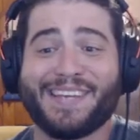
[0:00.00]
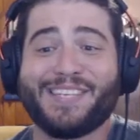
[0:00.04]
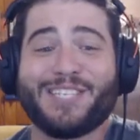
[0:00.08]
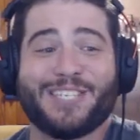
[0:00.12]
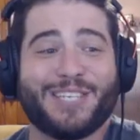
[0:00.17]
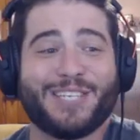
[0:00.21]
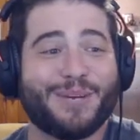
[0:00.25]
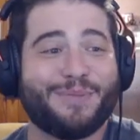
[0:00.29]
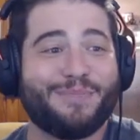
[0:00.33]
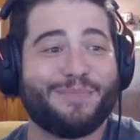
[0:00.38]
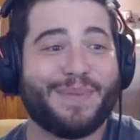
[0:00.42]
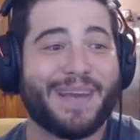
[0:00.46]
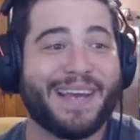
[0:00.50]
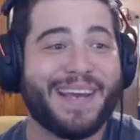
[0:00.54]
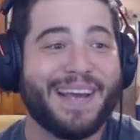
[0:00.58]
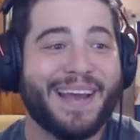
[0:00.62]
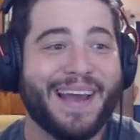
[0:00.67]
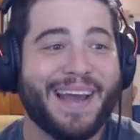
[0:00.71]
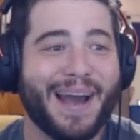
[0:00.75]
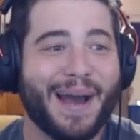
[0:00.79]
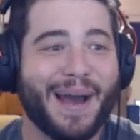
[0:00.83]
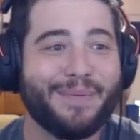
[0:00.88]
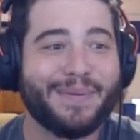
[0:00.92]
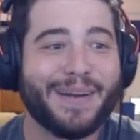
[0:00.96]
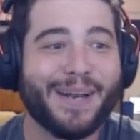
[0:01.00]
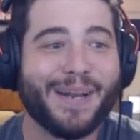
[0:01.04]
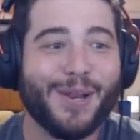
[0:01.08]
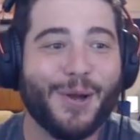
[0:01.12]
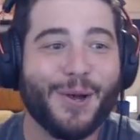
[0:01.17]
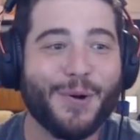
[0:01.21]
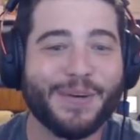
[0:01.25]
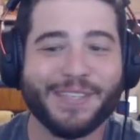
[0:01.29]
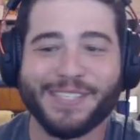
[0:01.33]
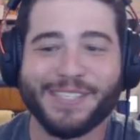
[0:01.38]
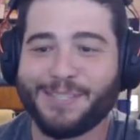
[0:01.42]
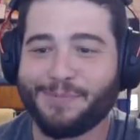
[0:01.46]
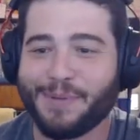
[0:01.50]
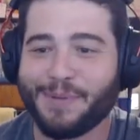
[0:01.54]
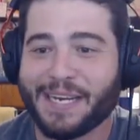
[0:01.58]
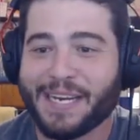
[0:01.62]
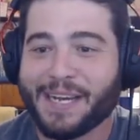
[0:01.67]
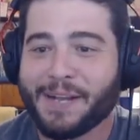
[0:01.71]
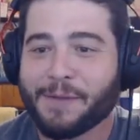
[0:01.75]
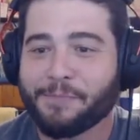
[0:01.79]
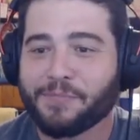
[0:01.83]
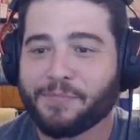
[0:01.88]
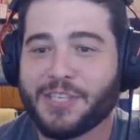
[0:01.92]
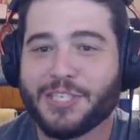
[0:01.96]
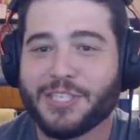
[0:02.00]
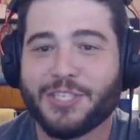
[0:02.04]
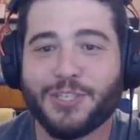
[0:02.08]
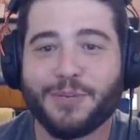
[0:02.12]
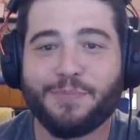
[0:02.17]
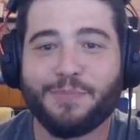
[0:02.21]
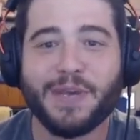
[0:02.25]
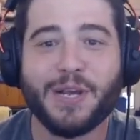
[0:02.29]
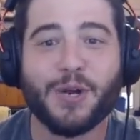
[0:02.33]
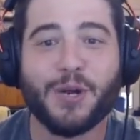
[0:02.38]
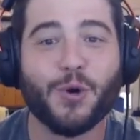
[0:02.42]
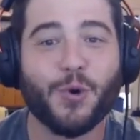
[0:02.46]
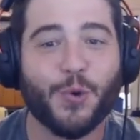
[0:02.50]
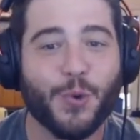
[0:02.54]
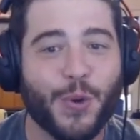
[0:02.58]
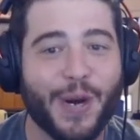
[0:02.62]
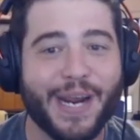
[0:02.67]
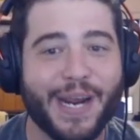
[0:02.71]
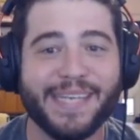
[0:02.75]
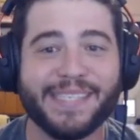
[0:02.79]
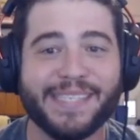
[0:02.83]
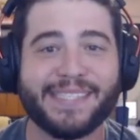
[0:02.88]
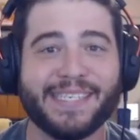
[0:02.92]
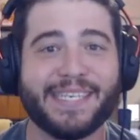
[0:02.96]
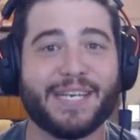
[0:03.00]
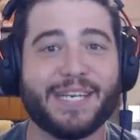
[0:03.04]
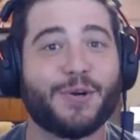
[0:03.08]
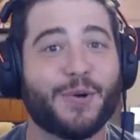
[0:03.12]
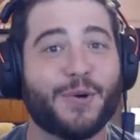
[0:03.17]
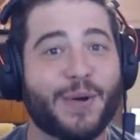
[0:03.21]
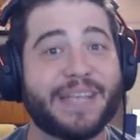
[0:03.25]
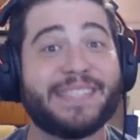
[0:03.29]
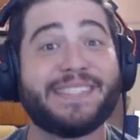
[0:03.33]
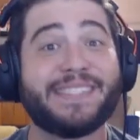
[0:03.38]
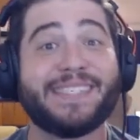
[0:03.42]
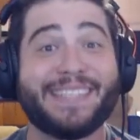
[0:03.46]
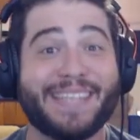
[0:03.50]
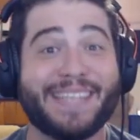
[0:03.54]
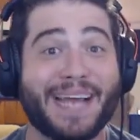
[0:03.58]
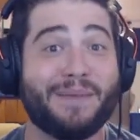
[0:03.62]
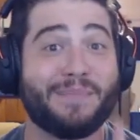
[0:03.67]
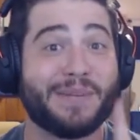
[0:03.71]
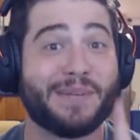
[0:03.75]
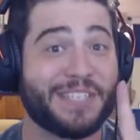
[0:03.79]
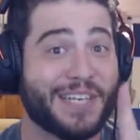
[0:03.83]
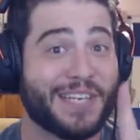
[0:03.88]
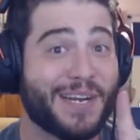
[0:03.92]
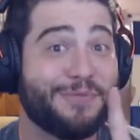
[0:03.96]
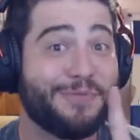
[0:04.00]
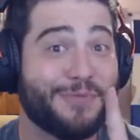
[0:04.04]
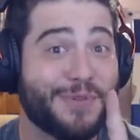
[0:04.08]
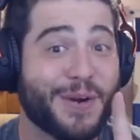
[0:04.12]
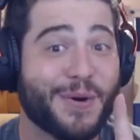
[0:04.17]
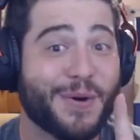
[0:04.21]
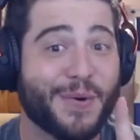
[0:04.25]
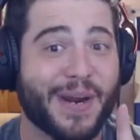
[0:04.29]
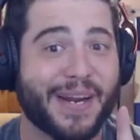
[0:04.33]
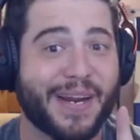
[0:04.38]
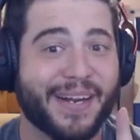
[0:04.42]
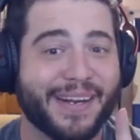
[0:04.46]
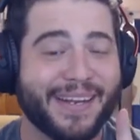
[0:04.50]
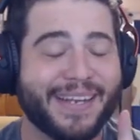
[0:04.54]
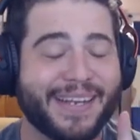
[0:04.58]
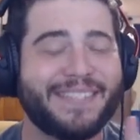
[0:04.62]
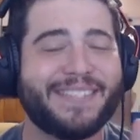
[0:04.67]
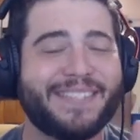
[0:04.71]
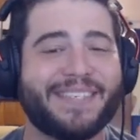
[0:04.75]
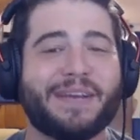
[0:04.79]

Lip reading: should be, I'm gonna lower the speed. This should be crazy, crazy damage if we crit. Let's see.